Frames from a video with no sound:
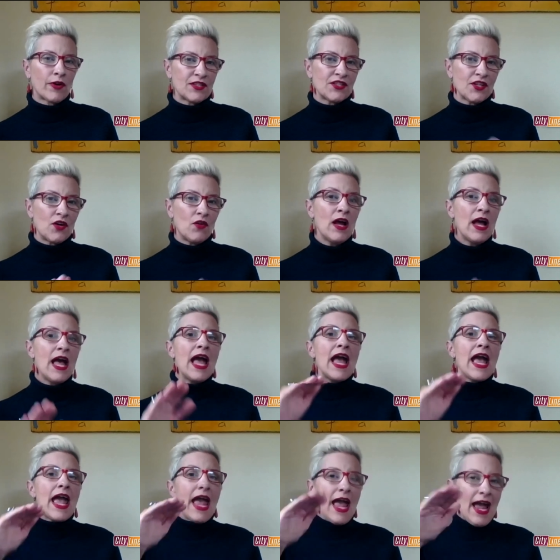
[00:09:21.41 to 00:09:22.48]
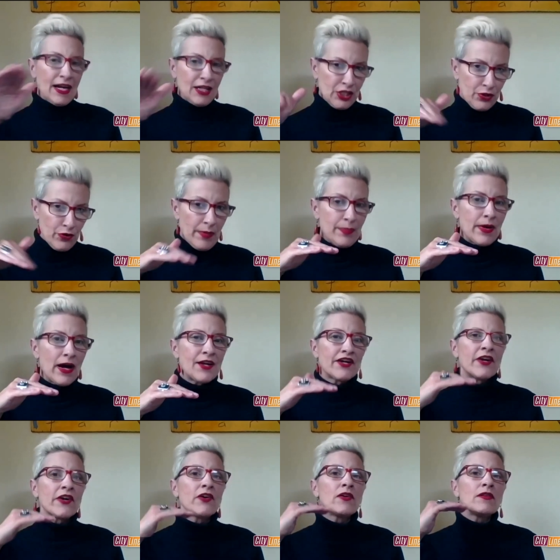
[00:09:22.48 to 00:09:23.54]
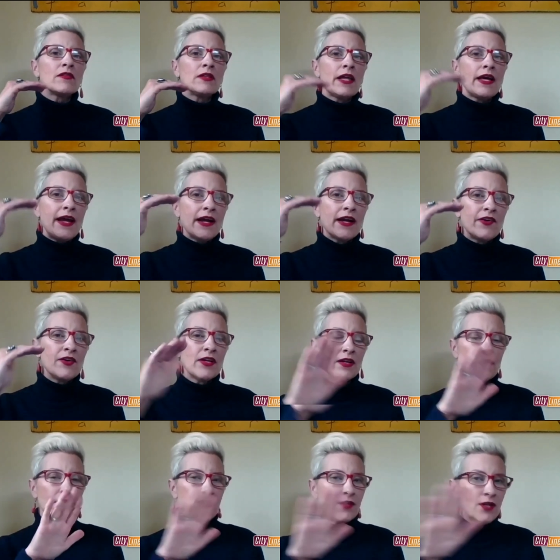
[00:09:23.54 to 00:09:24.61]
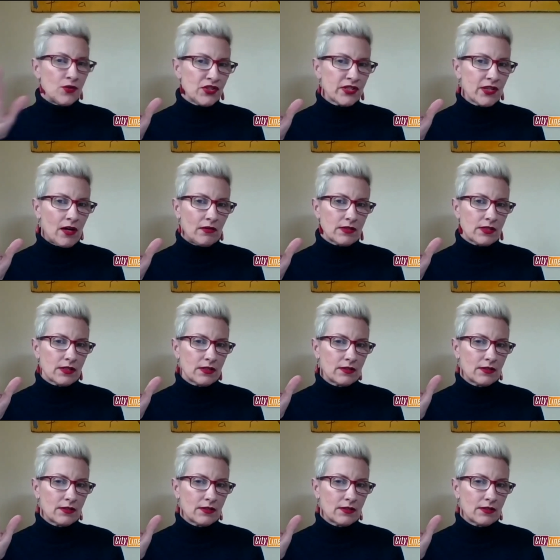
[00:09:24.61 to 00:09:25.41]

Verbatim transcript: So, extra butter, layered, no salt.